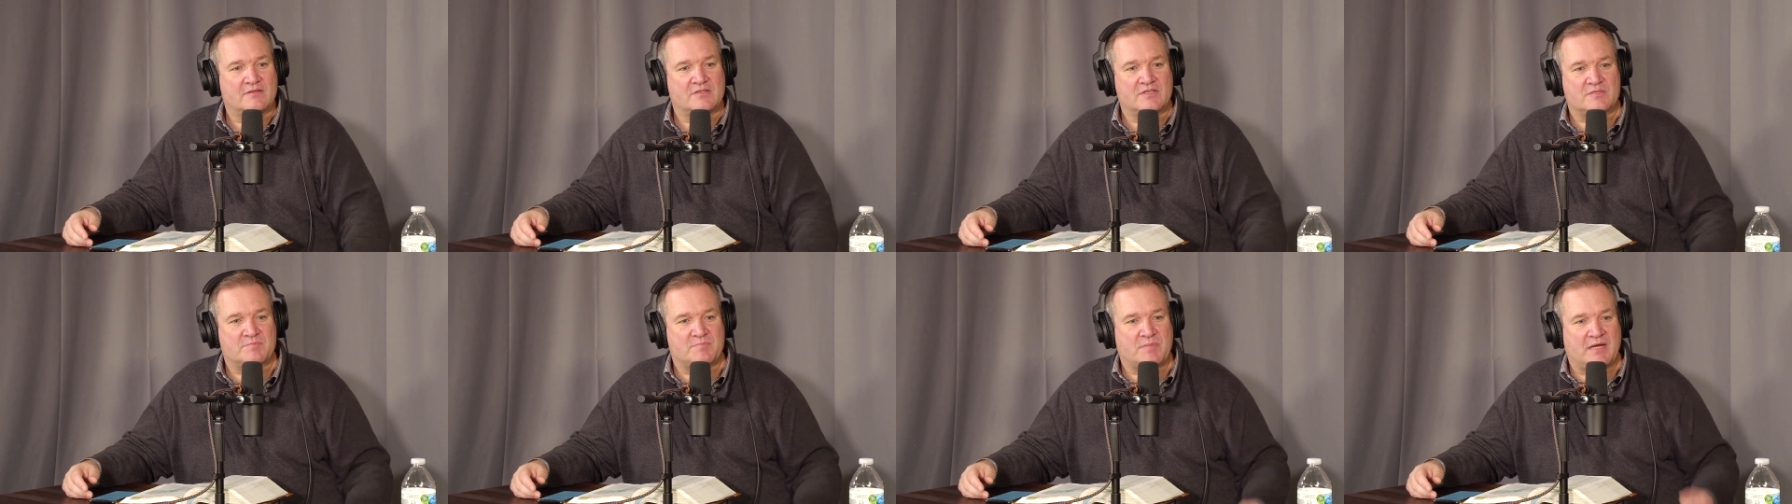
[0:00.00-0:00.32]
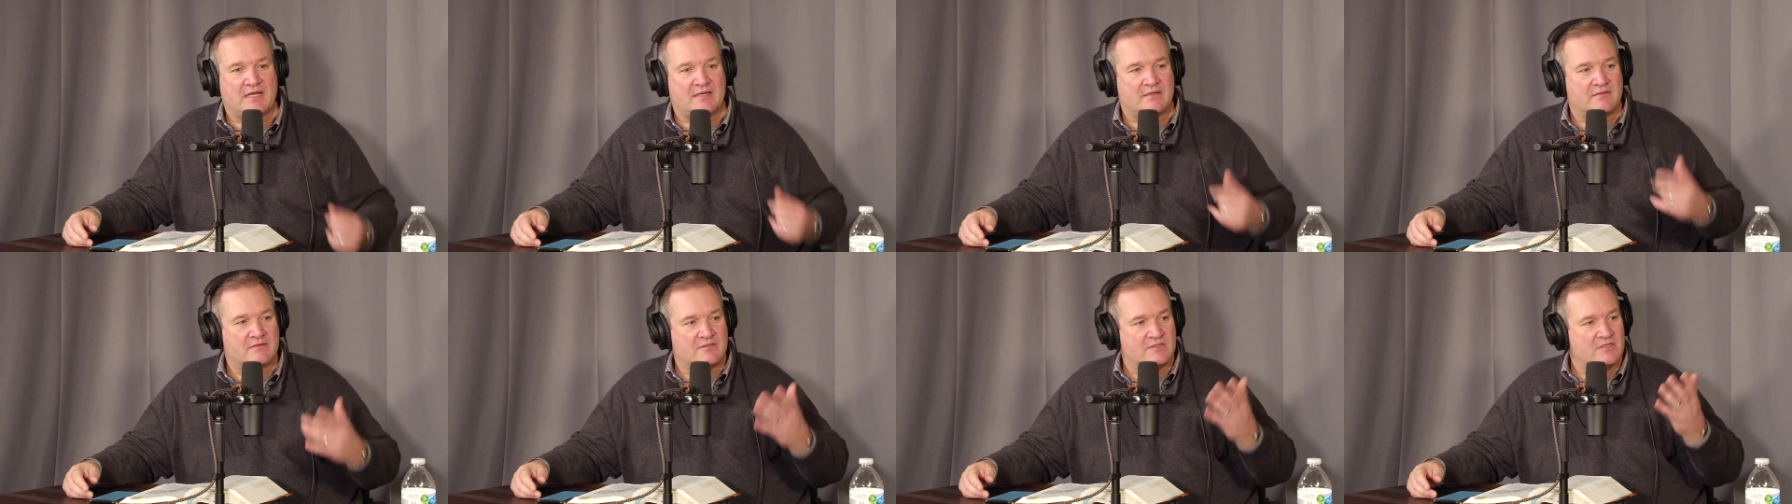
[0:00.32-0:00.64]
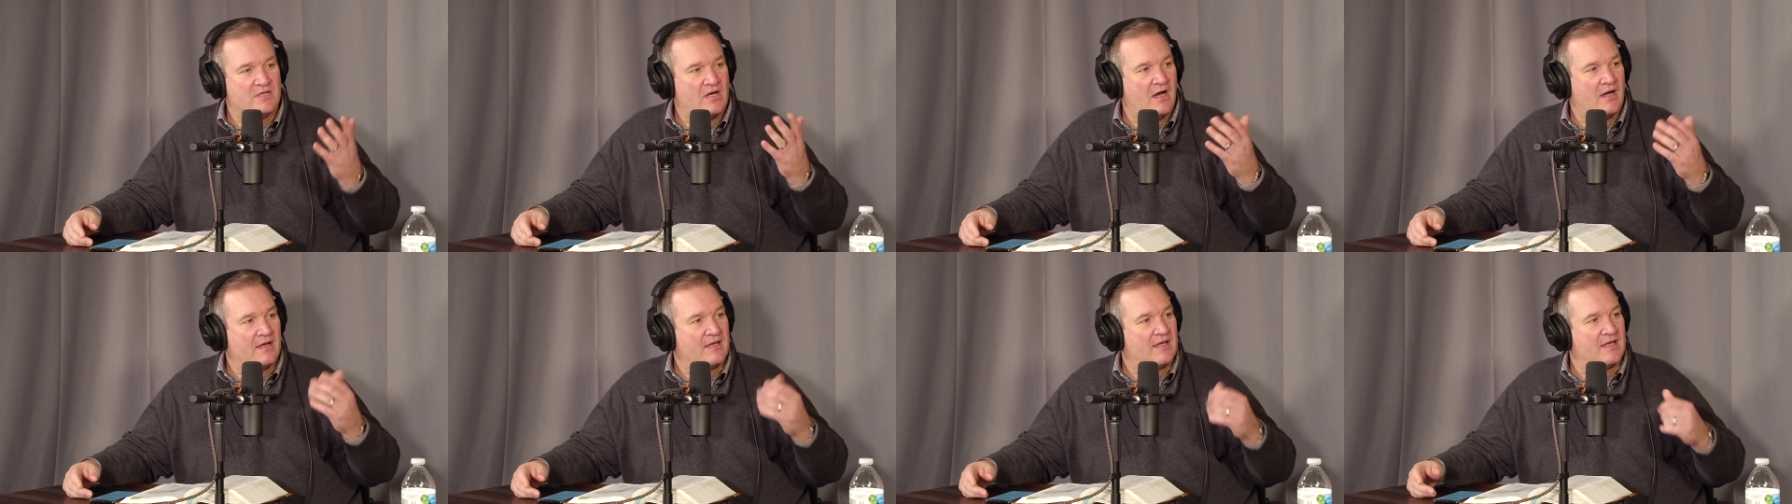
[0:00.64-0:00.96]
just by
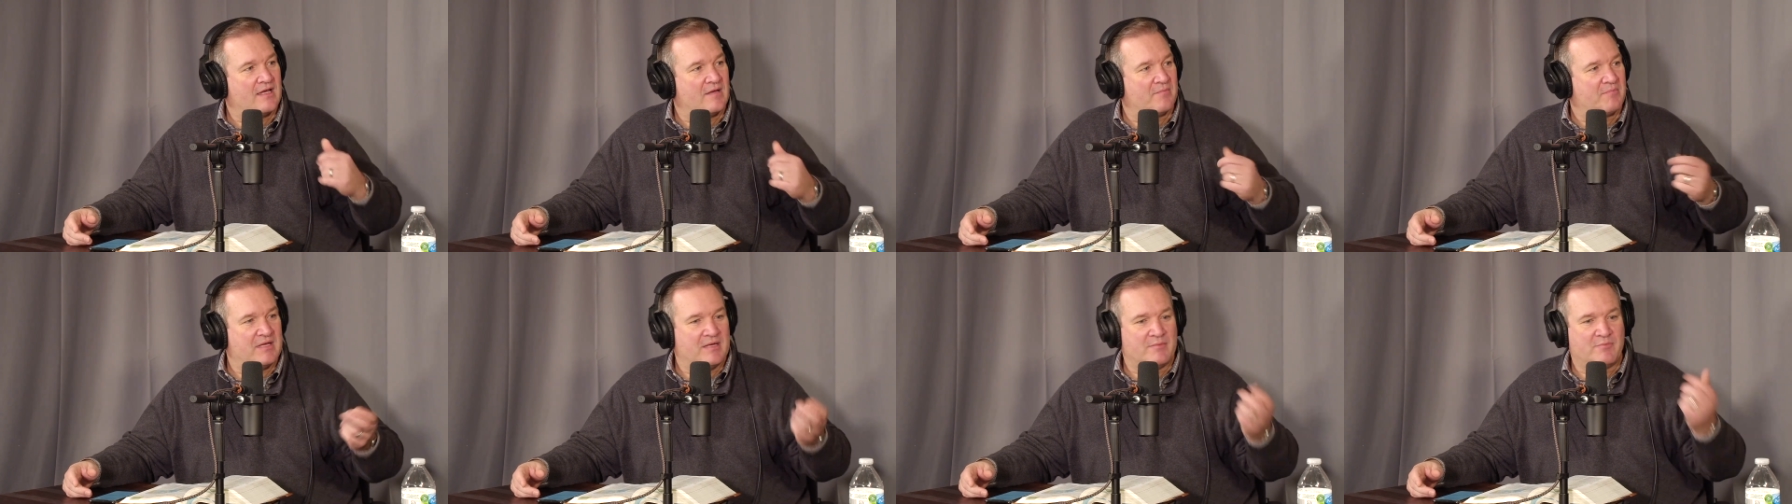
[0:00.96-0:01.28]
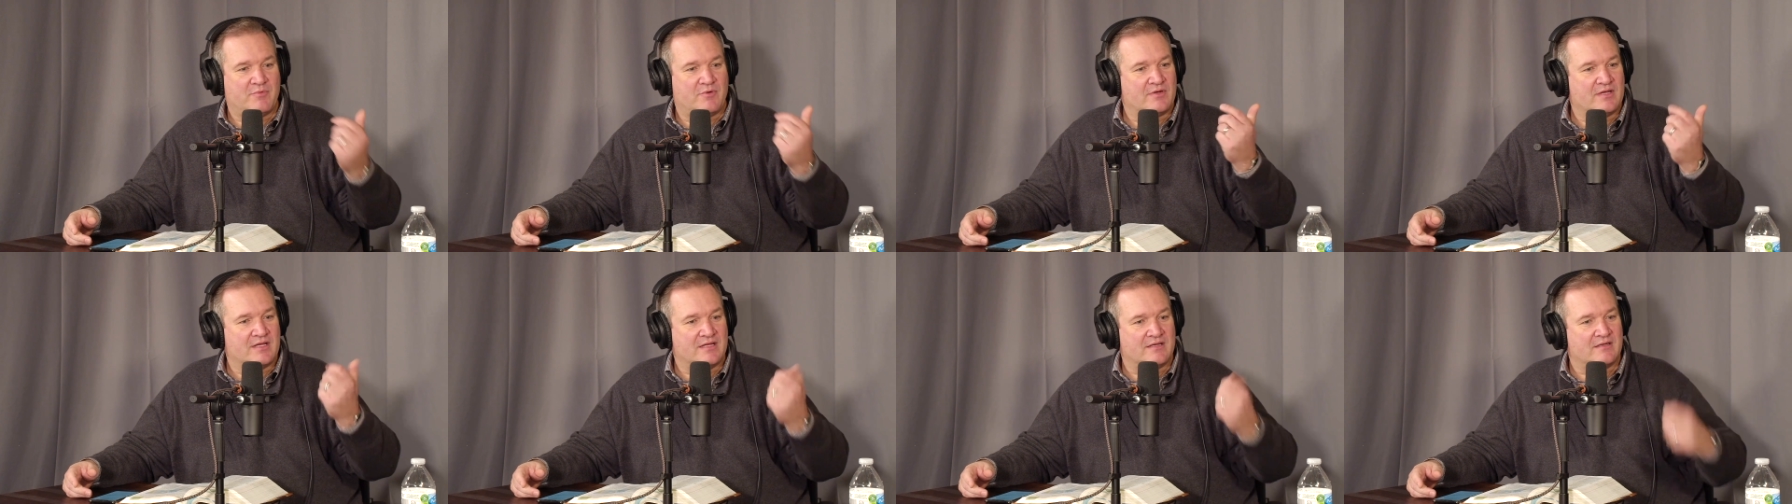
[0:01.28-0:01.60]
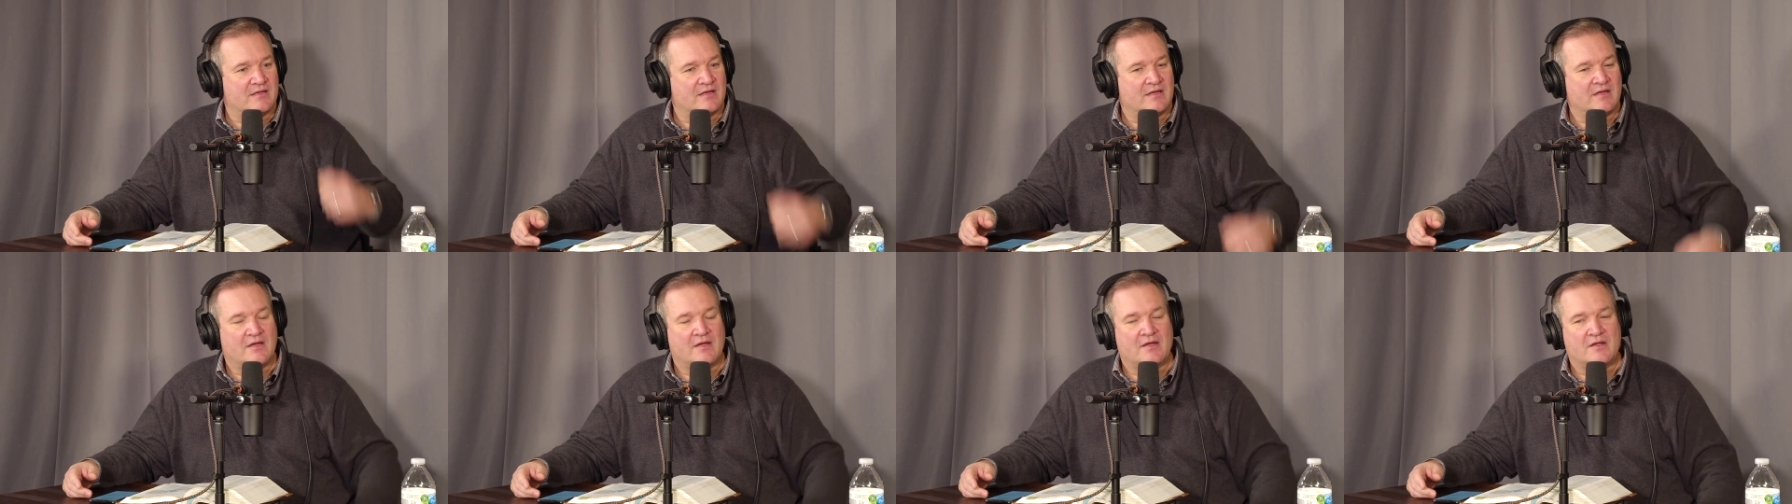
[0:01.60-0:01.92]
talking and people can